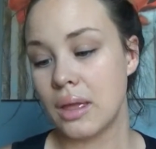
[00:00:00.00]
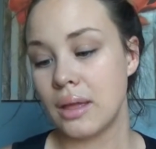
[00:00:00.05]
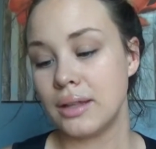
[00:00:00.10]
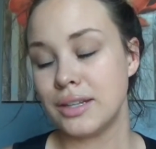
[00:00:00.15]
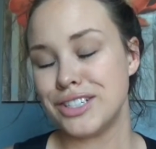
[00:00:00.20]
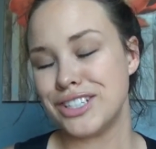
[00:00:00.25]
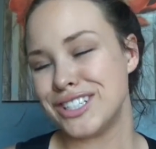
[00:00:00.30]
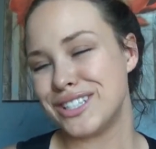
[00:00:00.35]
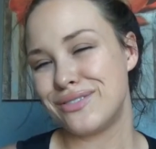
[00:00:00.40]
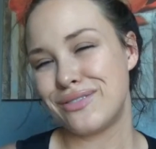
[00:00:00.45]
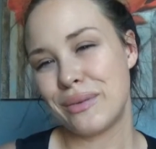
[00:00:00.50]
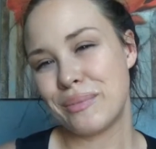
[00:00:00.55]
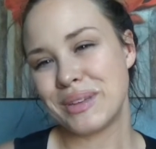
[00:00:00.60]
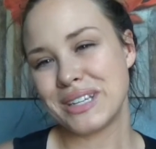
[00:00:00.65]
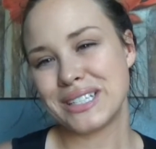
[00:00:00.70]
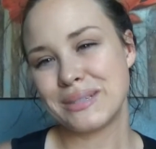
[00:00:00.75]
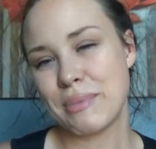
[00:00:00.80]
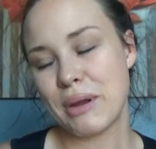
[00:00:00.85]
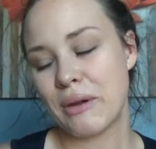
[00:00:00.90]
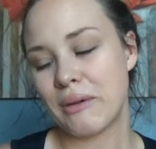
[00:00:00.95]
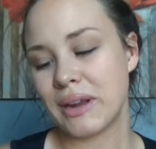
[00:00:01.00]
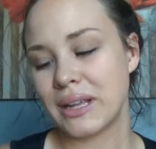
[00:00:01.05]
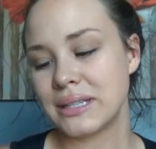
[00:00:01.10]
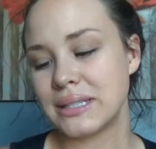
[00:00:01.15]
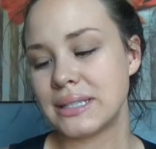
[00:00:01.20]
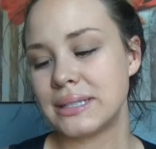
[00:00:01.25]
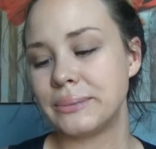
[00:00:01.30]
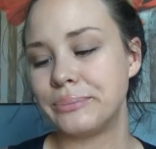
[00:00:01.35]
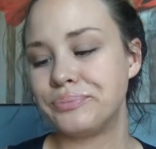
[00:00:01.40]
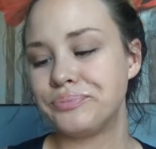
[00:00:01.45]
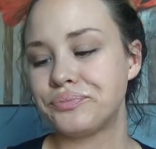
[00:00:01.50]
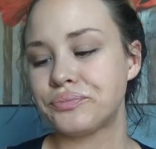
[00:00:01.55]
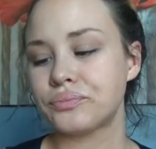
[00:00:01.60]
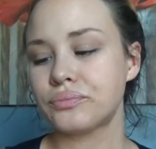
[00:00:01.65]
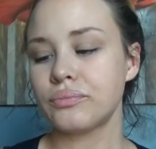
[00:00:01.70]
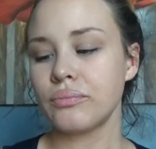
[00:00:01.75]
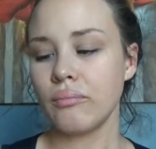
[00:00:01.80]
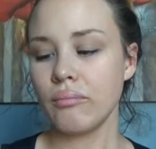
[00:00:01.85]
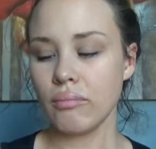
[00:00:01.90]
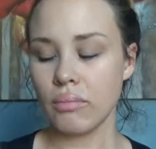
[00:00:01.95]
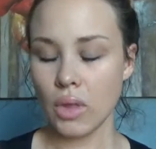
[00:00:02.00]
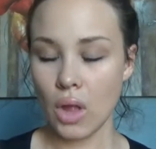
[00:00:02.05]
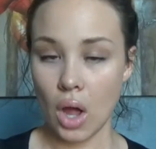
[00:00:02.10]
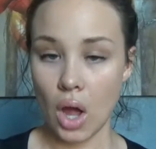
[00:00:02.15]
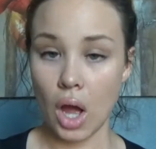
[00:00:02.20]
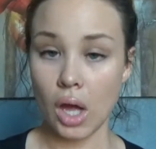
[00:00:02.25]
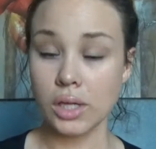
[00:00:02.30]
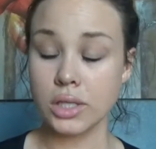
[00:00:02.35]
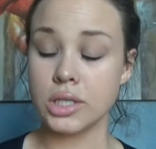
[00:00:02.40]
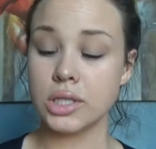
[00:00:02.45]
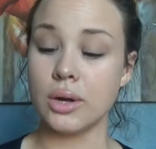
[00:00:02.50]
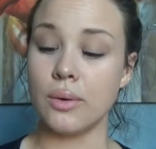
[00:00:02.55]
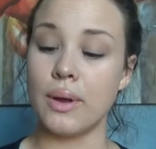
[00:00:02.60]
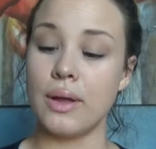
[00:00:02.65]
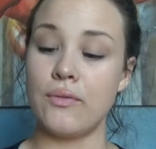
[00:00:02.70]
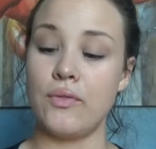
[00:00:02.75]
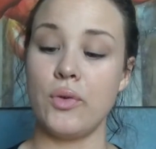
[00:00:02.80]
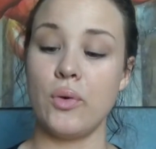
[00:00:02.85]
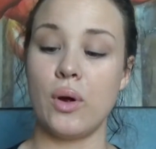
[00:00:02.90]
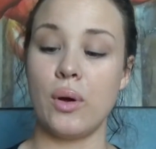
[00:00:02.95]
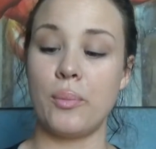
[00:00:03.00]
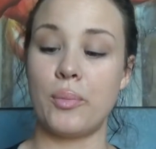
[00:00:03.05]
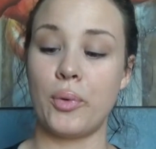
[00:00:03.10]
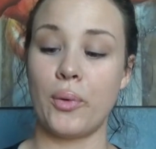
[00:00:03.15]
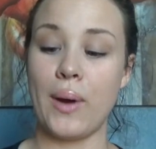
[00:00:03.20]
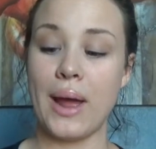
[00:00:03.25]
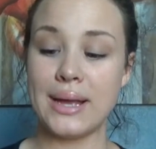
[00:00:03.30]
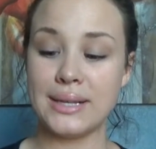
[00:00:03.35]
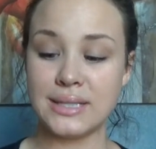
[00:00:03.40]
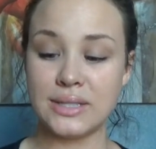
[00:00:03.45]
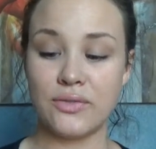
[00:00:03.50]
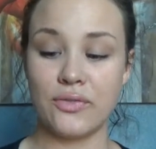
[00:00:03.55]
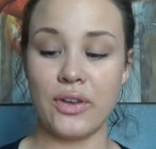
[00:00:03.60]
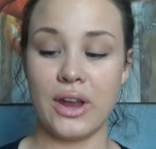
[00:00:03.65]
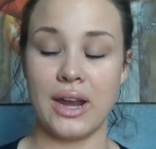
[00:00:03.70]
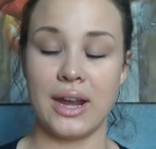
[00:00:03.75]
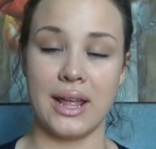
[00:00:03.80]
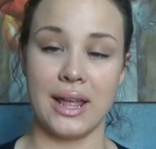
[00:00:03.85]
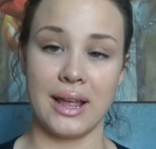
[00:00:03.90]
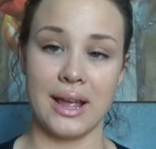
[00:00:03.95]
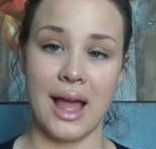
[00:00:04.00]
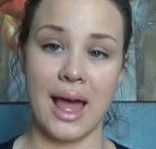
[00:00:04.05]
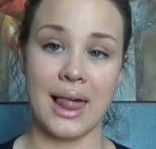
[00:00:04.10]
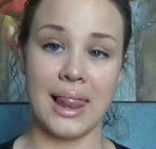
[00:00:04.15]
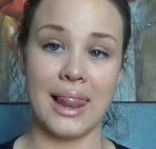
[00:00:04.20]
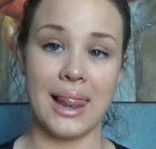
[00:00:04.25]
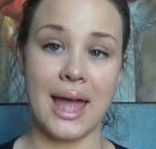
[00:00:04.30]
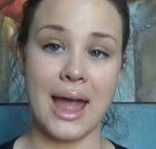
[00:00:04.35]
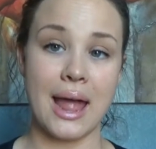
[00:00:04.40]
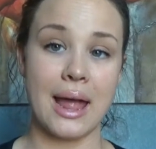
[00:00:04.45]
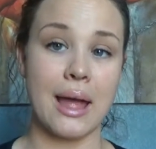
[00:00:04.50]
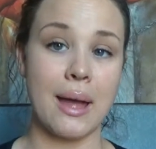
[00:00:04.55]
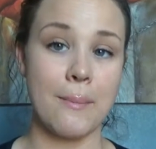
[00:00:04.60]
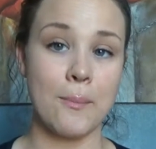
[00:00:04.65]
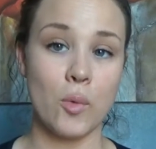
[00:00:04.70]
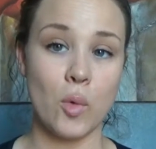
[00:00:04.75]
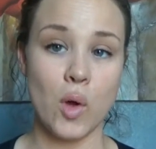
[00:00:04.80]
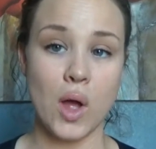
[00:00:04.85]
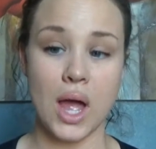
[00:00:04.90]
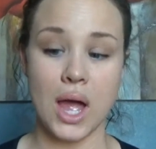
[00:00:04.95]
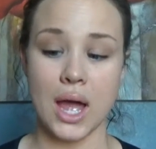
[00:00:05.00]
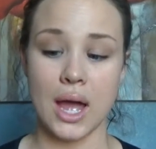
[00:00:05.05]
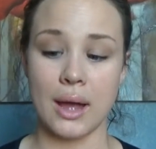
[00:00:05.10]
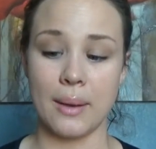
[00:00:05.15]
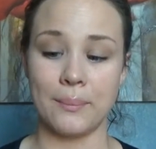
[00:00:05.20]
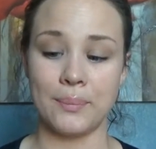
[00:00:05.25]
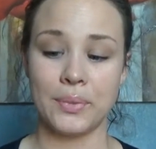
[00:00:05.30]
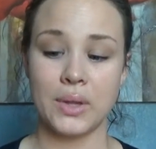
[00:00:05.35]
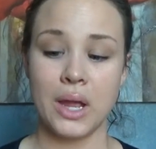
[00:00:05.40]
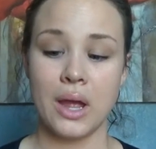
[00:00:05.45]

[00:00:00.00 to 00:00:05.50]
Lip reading: Just for experience. Also, if you are breastfeeding like moi,